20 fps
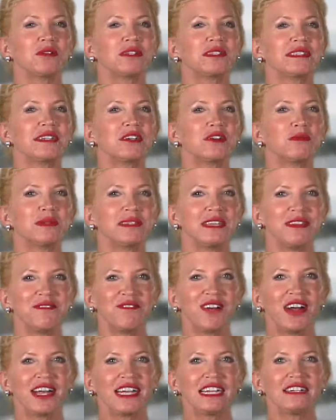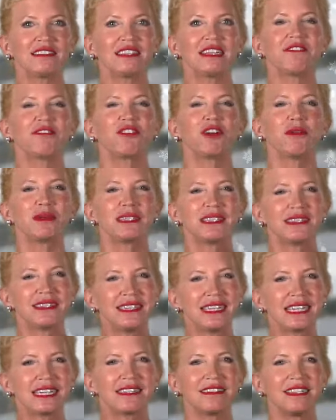with 0% financing for up to
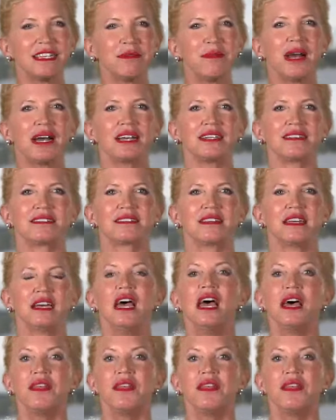60 months.